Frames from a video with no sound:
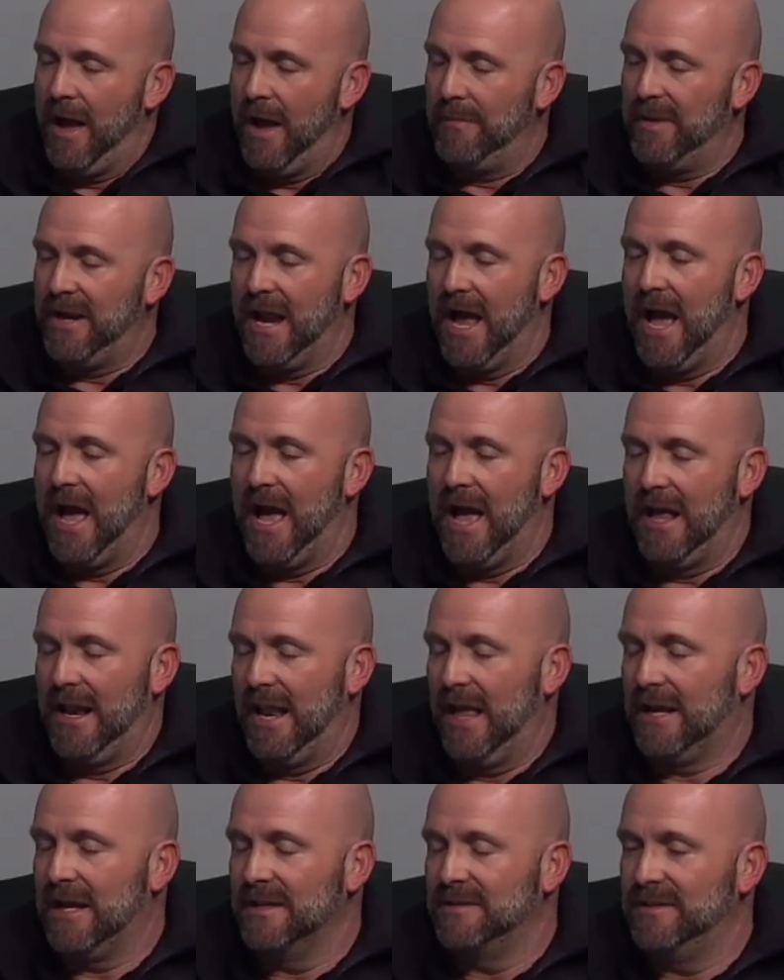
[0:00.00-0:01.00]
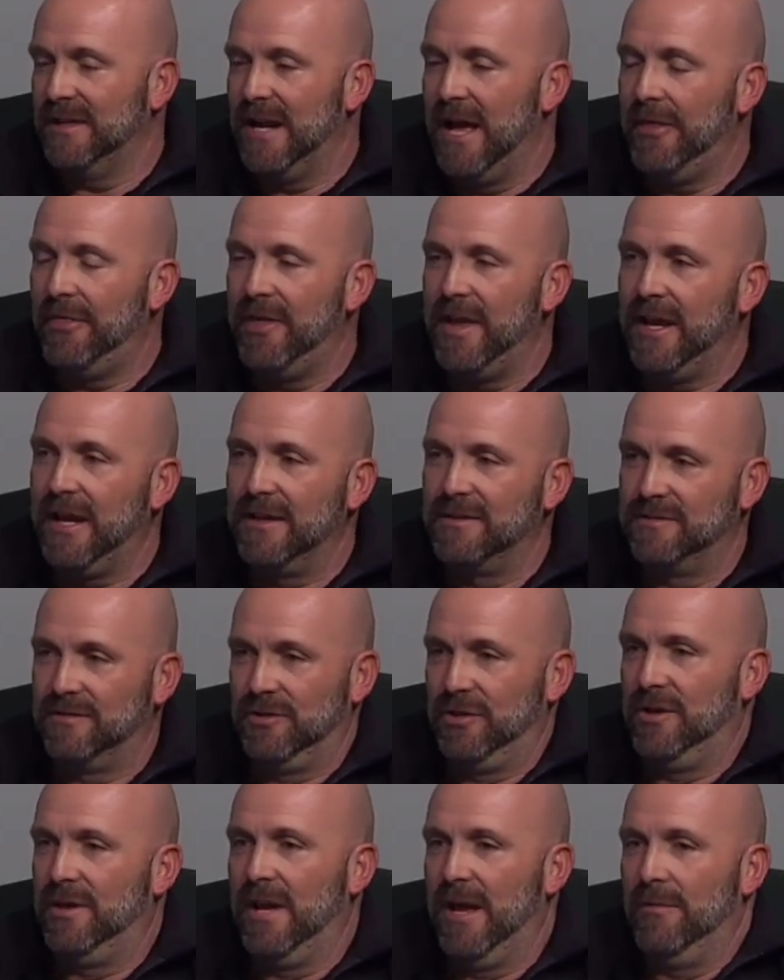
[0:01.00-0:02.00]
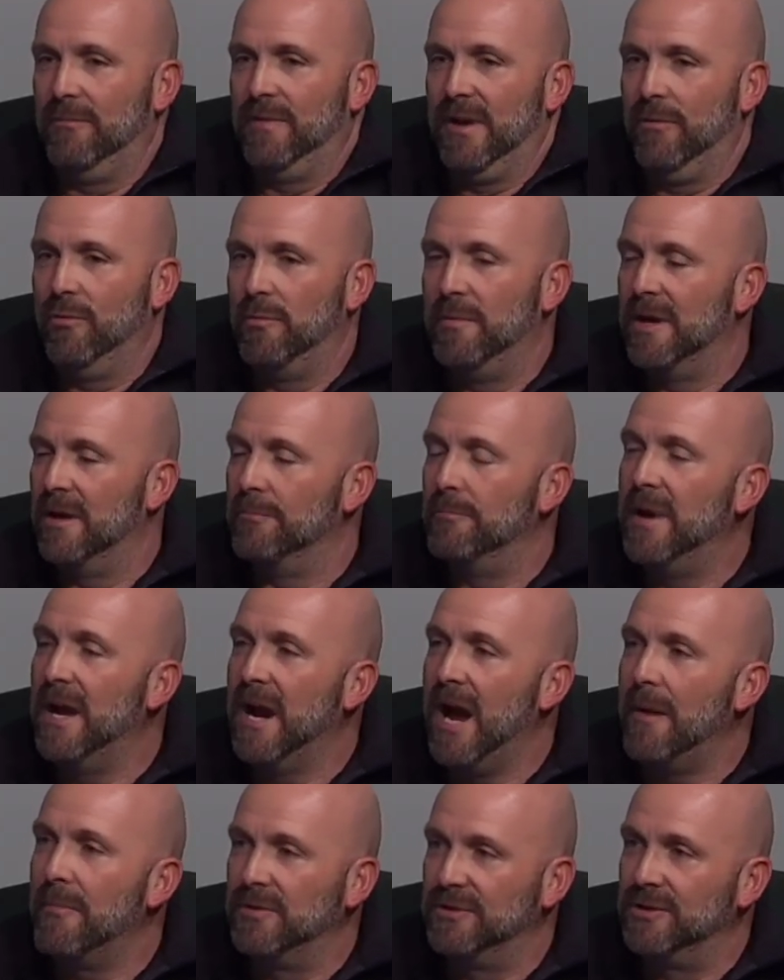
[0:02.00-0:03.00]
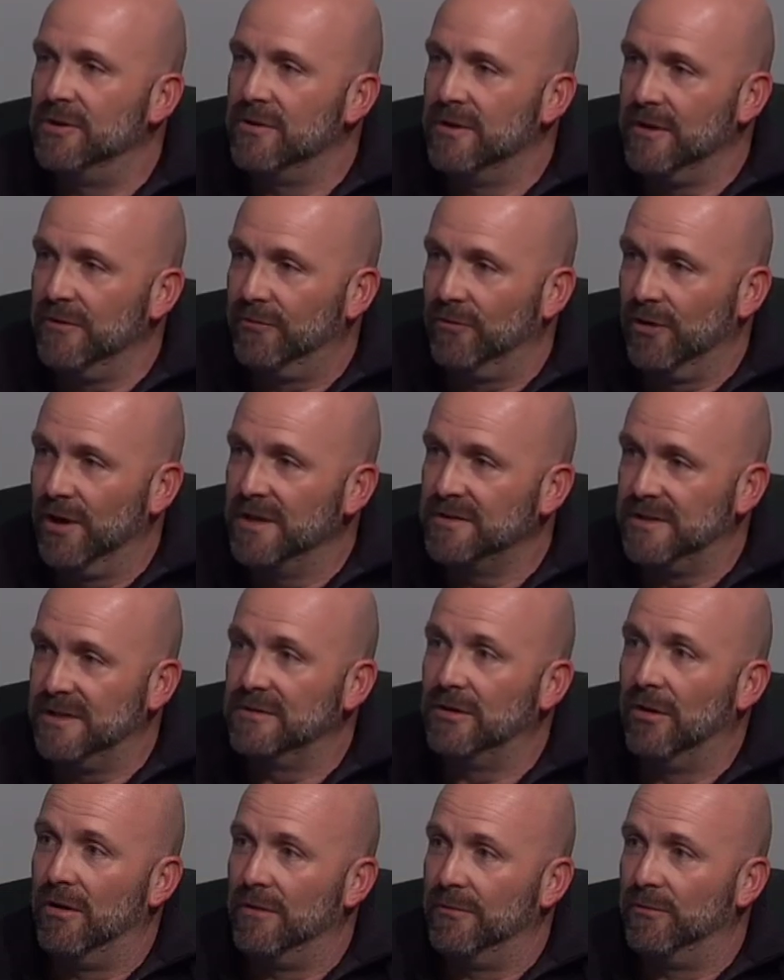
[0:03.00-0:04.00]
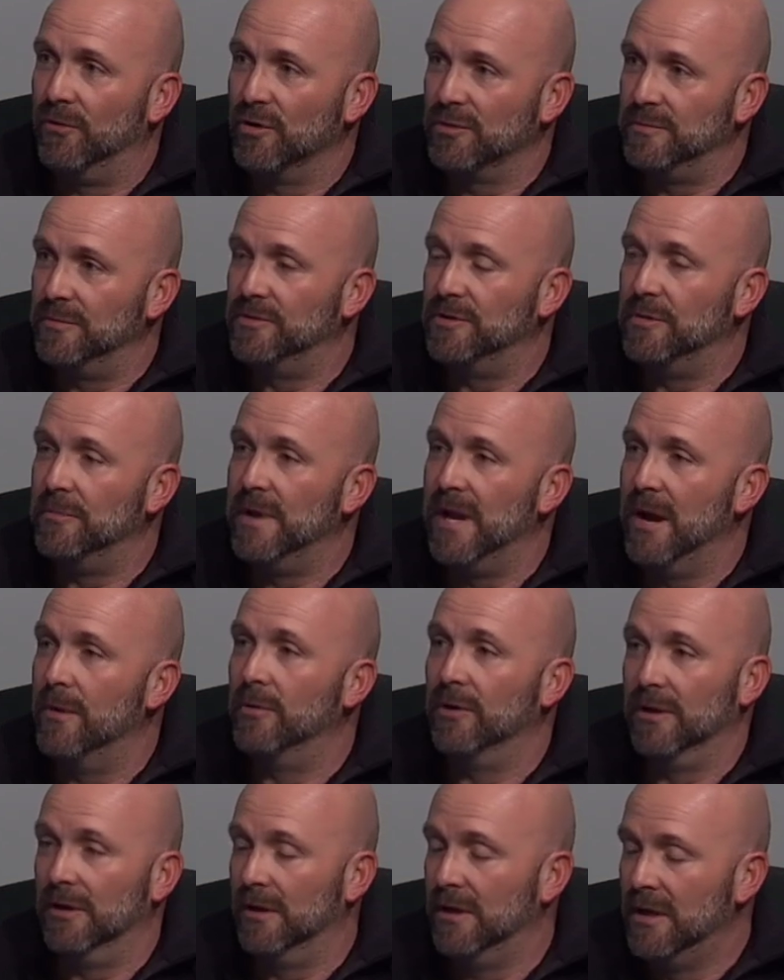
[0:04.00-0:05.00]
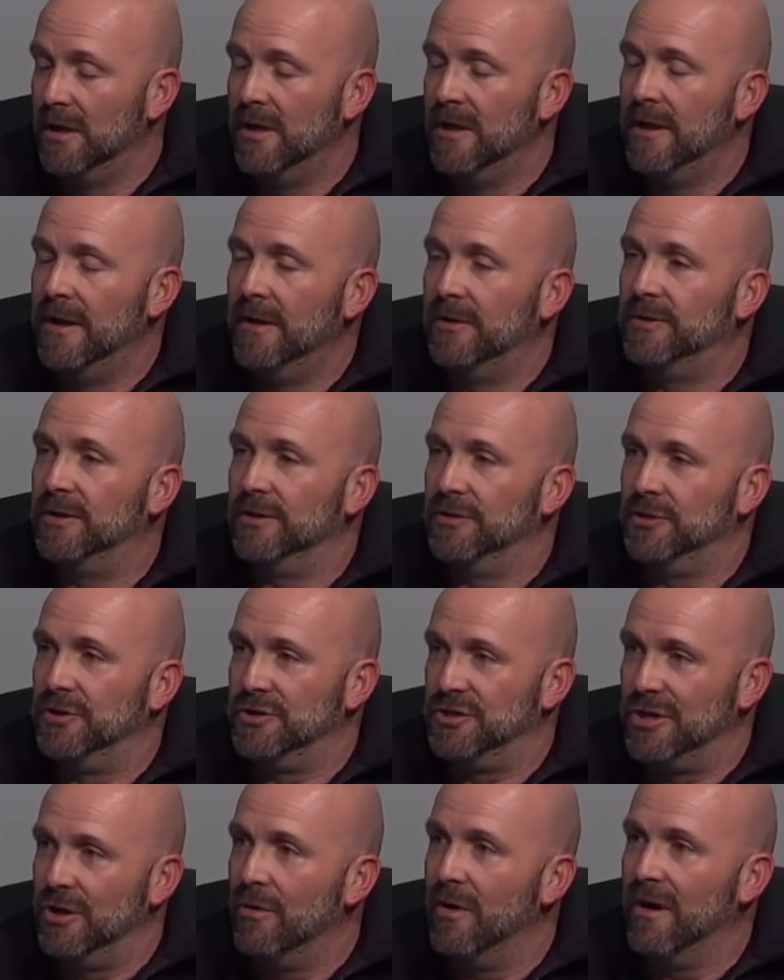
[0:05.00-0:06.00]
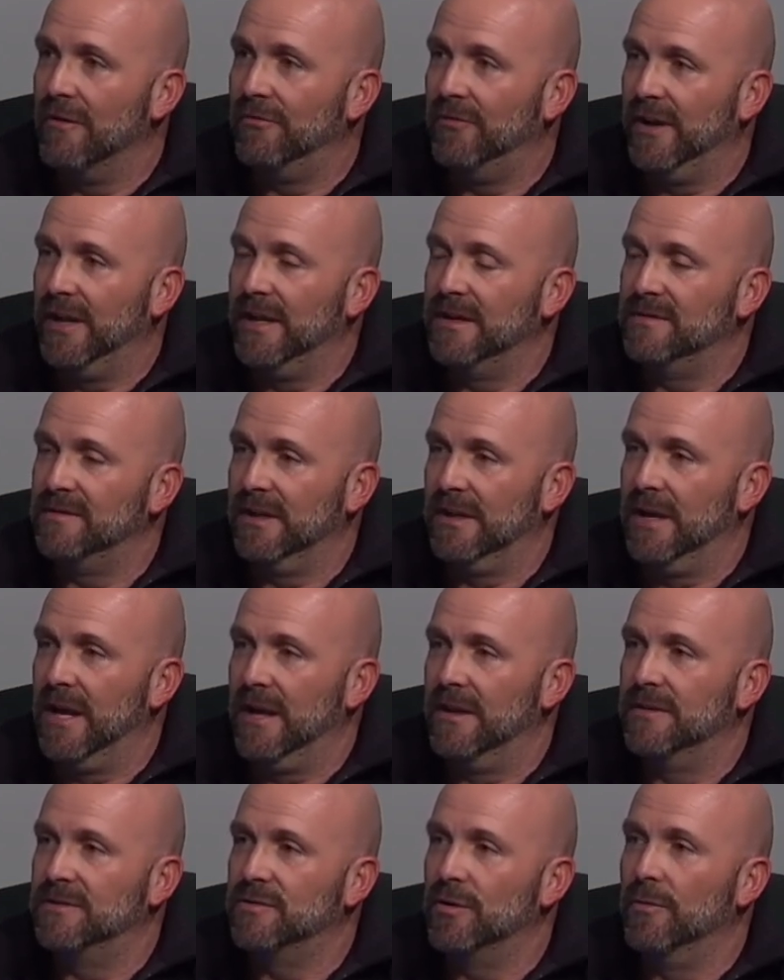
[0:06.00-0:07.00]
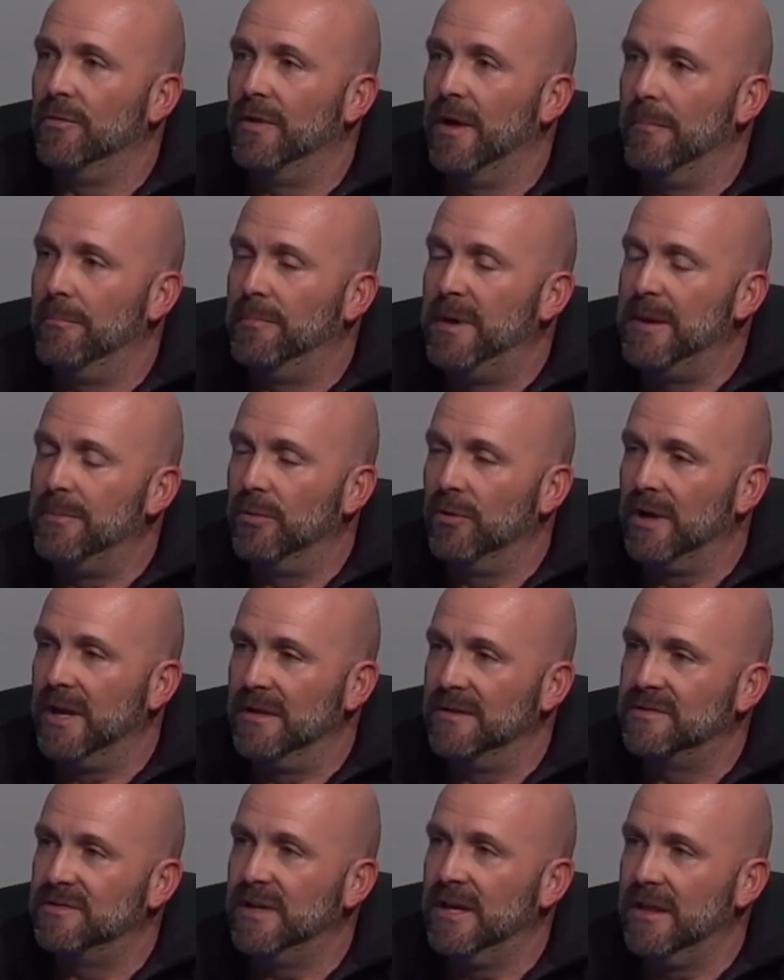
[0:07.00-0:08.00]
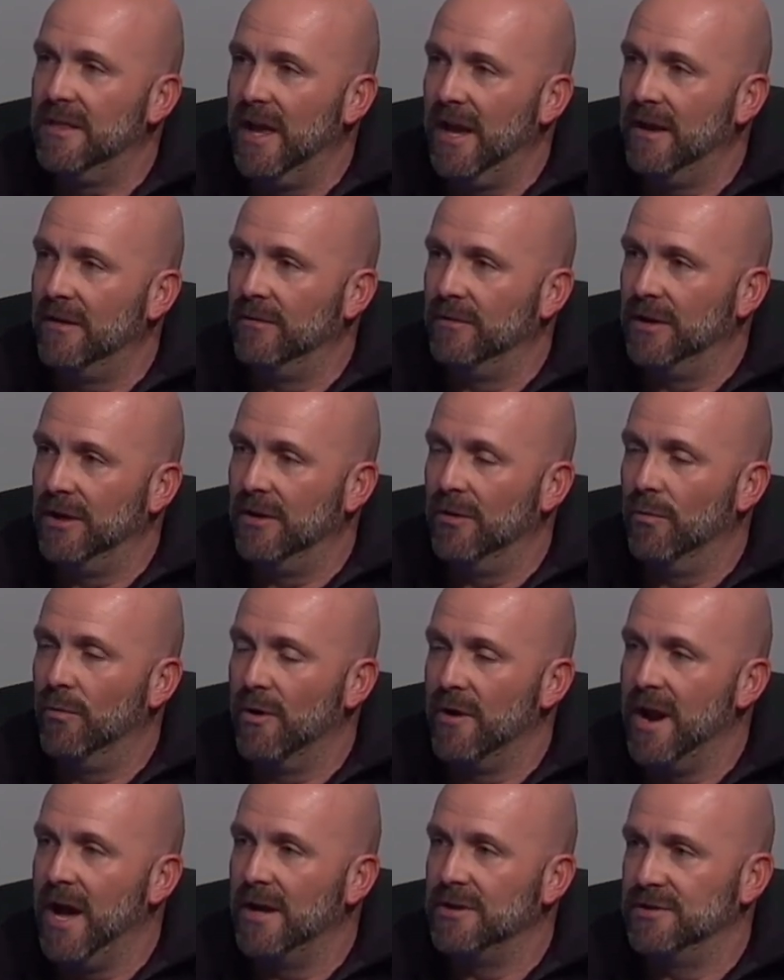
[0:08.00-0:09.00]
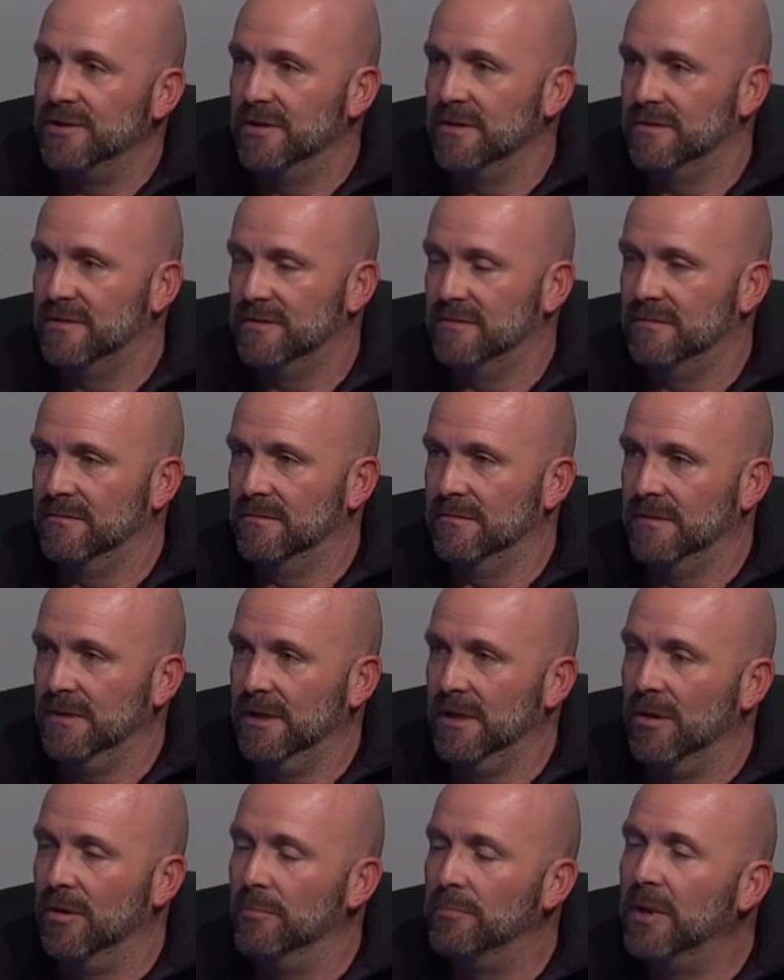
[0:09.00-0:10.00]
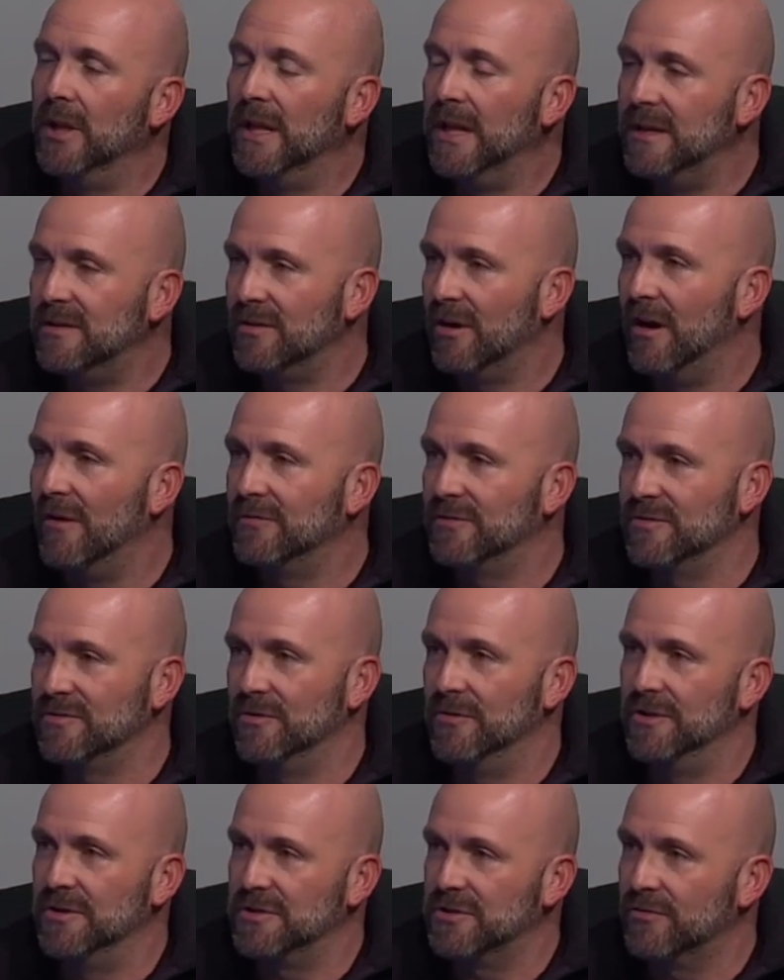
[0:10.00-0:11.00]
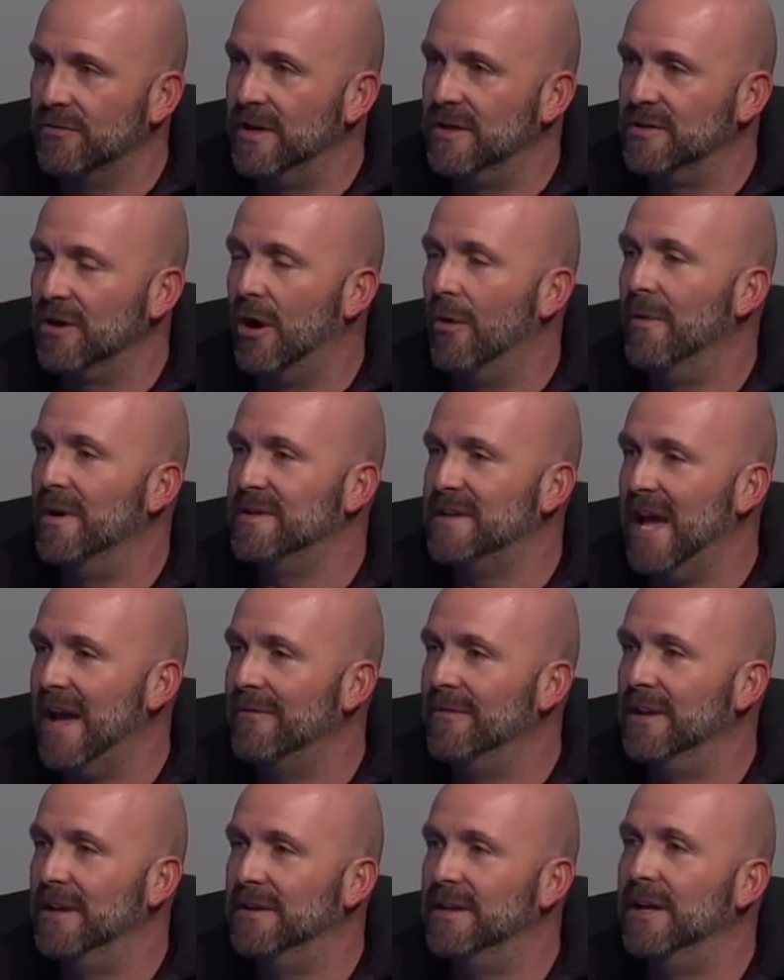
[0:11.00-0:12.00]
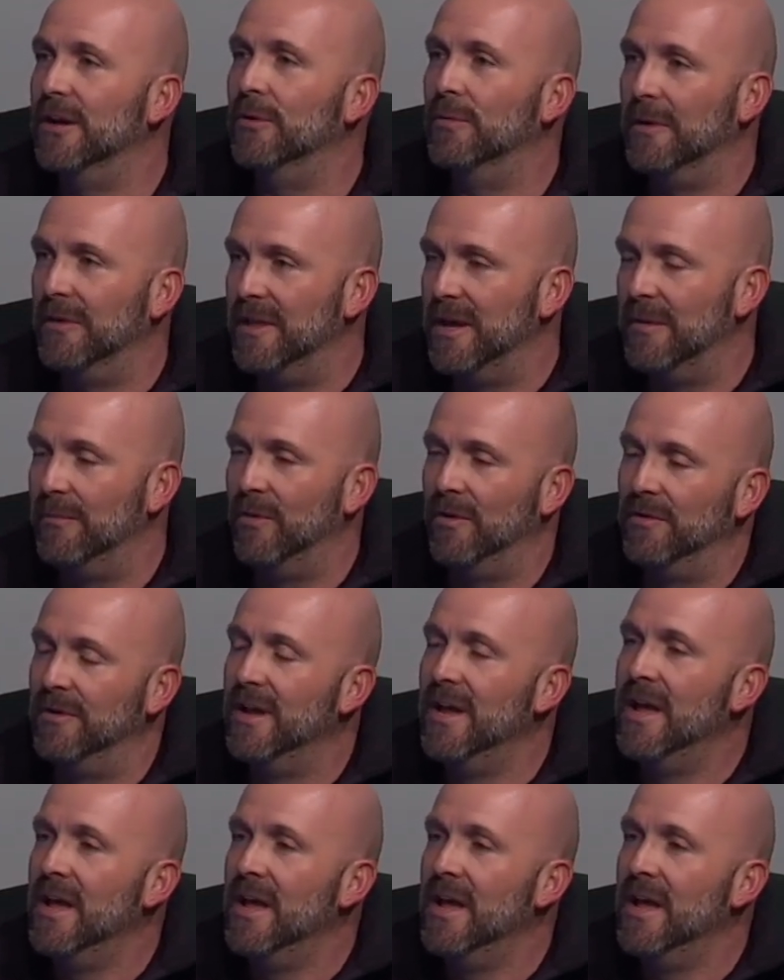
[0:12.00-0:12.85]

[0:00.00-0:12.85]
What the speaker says: I mean, like I said, I think it would be a big opportunity for us as law enforcement to be able to show our face and so that people can see that, you know, we're not just, you know, police officers on the streets always having to deal with them on